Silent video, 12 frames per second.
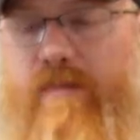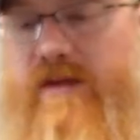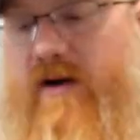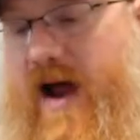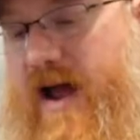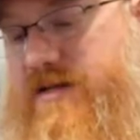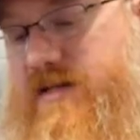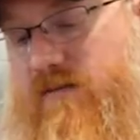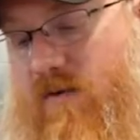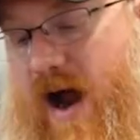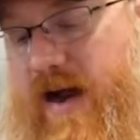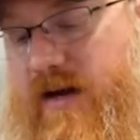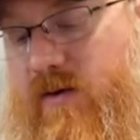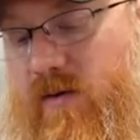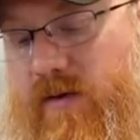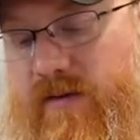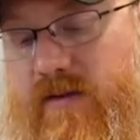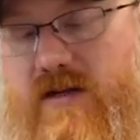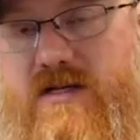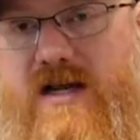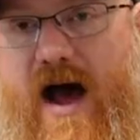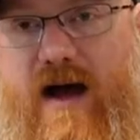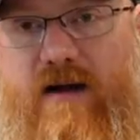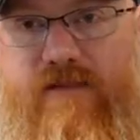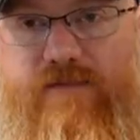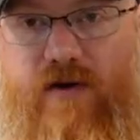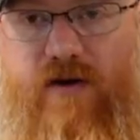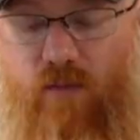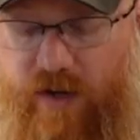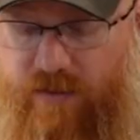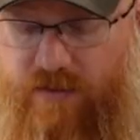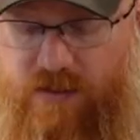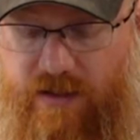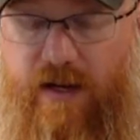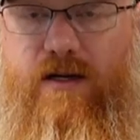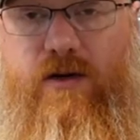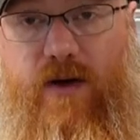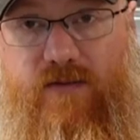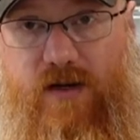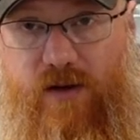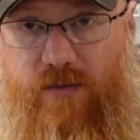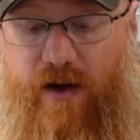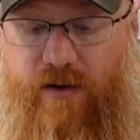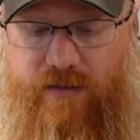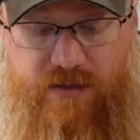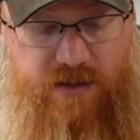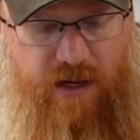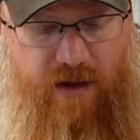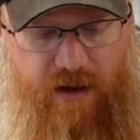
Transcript: but they're actually riding on the stock front wheels. Now you do have to glue those